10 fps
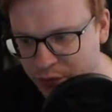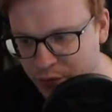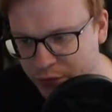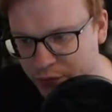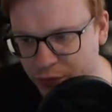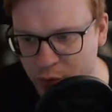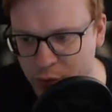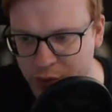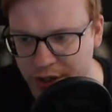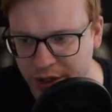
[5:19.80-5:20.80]

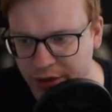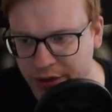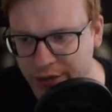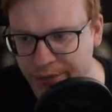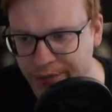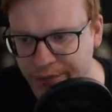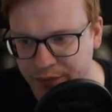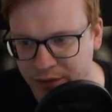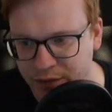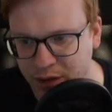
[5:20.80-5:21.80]
food here,
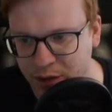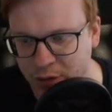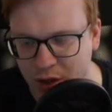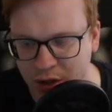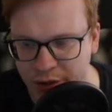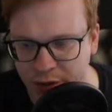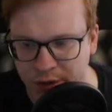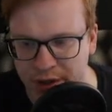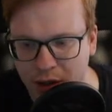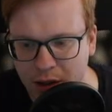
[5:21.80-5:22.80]
so our
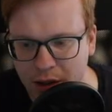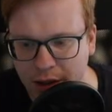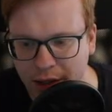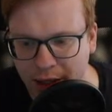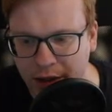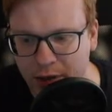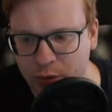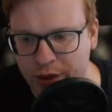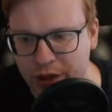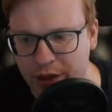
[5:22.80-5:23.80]
argument. And
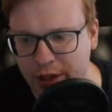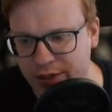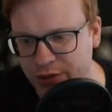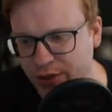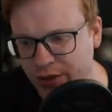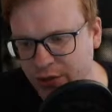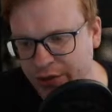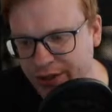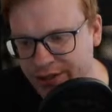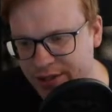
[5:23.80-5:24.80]
we, as you can
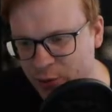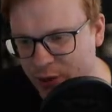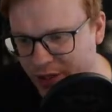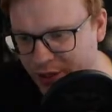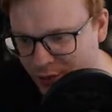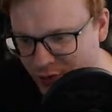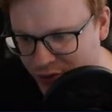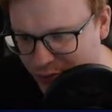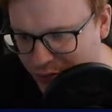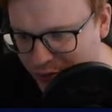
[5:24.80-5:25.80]
already see, we can also
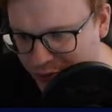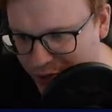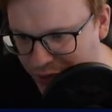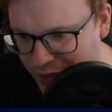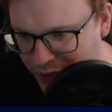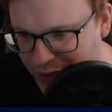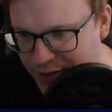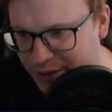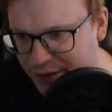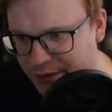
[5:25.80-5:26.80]
simplify that.
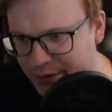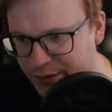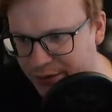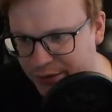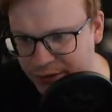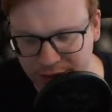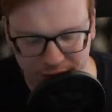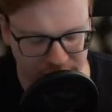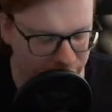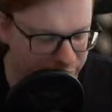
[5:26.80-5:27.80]

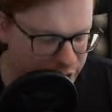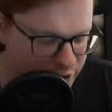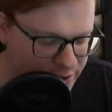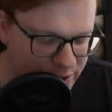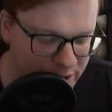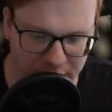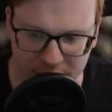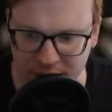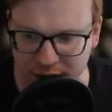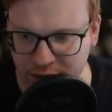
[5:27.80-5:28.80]
So we just can